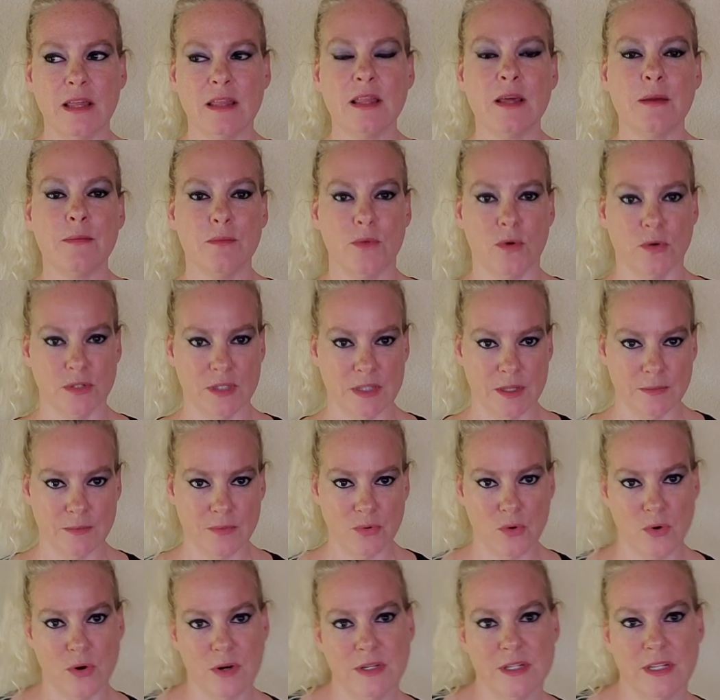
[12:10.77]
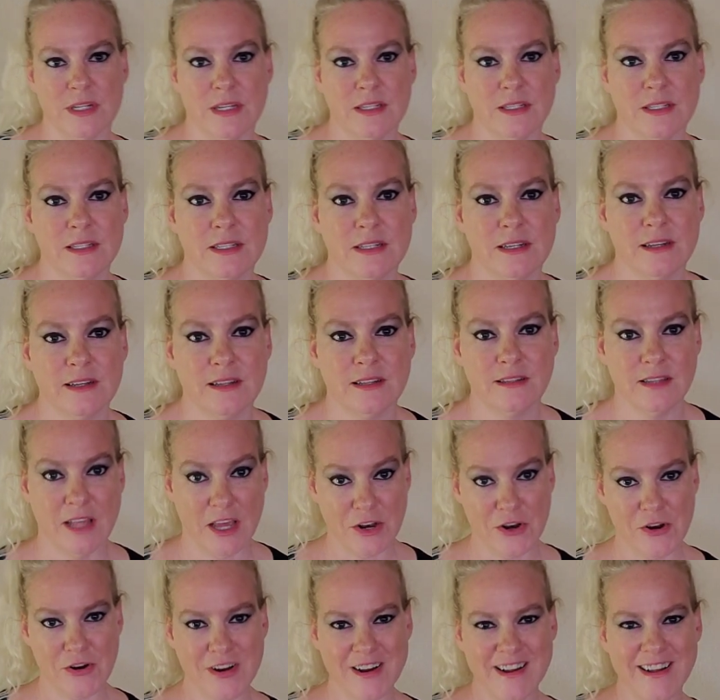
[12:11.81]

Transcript: the most important letter